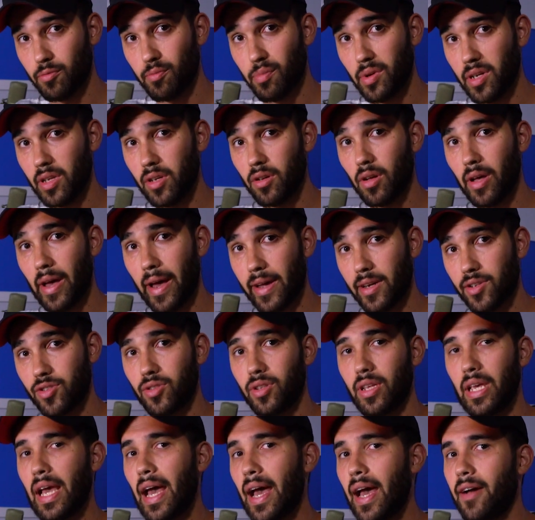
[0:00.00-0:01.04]
but you'll
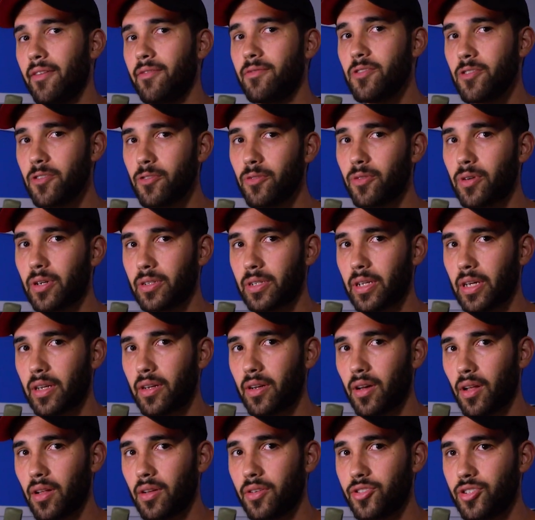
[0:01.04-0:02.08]
actually have newer
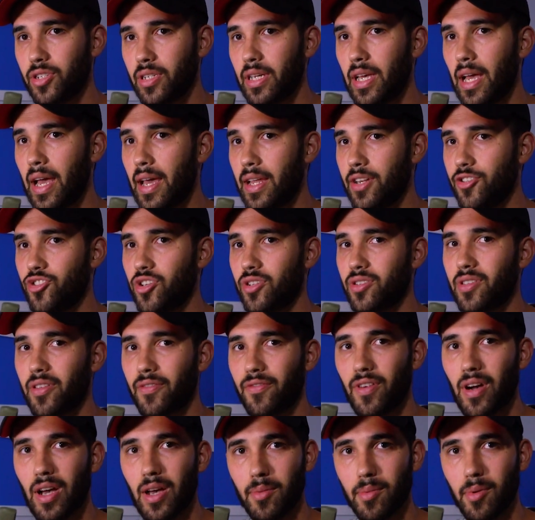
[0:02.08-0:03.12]
technology and
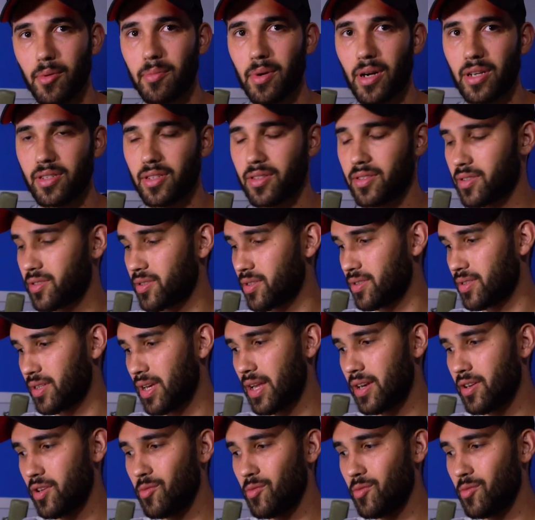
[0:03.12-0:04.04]
justifiable processors inside.